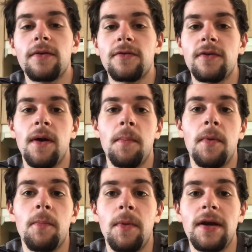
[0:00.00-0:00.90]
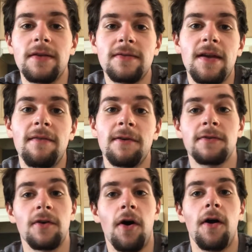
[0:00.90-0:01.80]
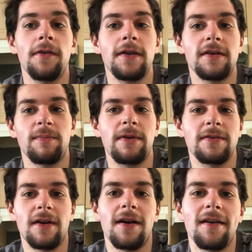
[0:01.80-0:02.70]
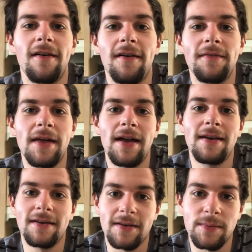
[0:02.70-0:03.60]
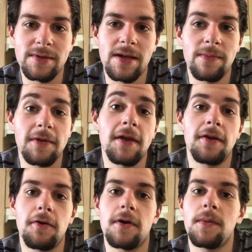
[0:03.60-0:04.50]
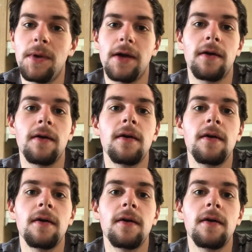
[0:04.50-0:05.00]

some money savings on the expense side of that income statement that you're gonna make.